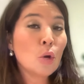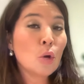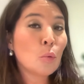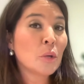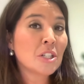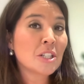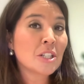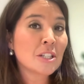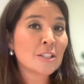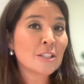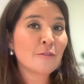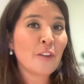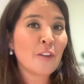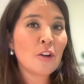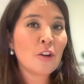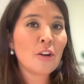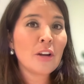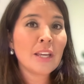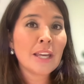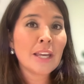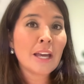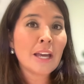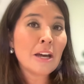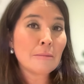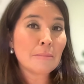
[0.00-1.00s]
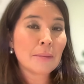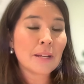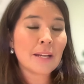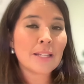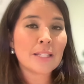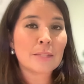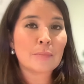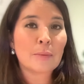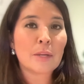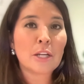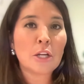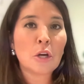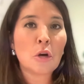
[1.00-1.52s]
which is very young. But
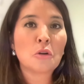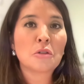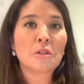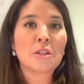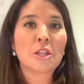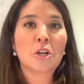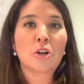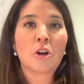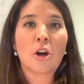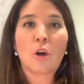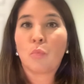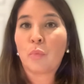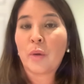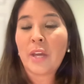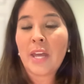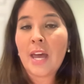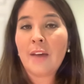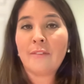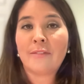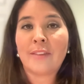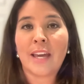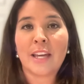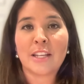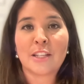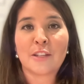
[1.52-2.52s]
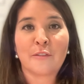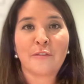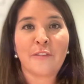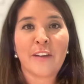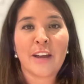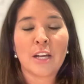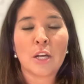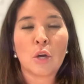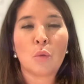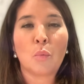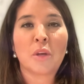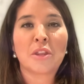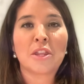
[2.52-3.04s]
as we know, we have yet to
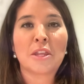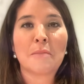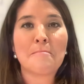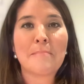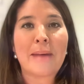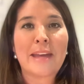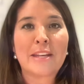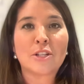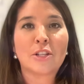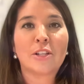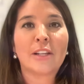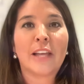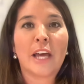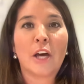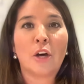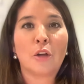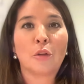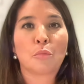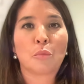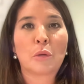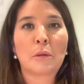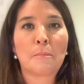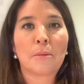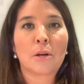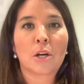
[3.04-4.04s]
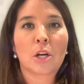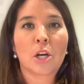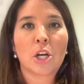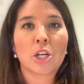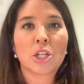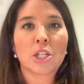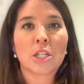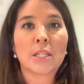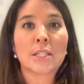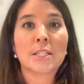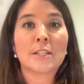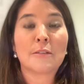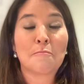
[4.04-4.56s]
find out what the mental health
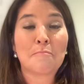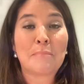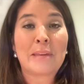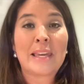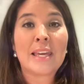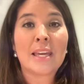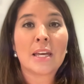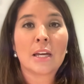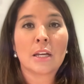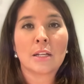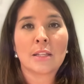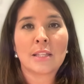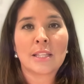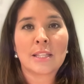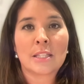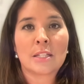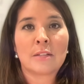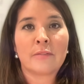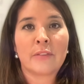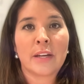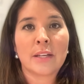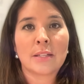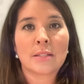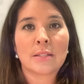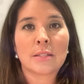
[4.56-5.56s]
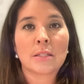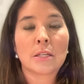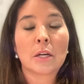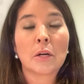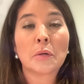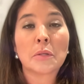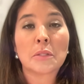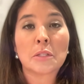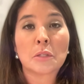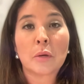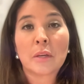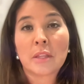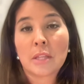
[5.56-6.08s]
repercussions of being on these devices
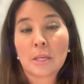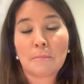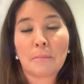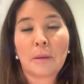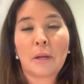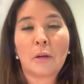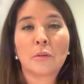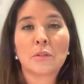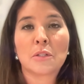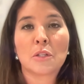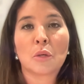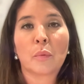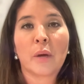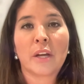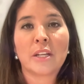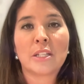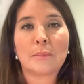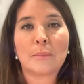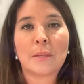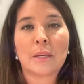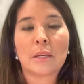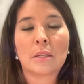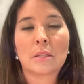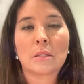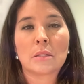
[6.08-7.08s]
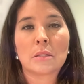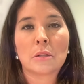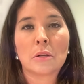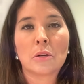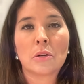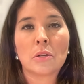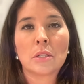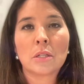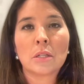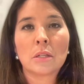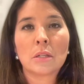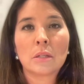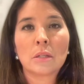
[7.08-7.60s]
are. And so I think parents are right to be concerned.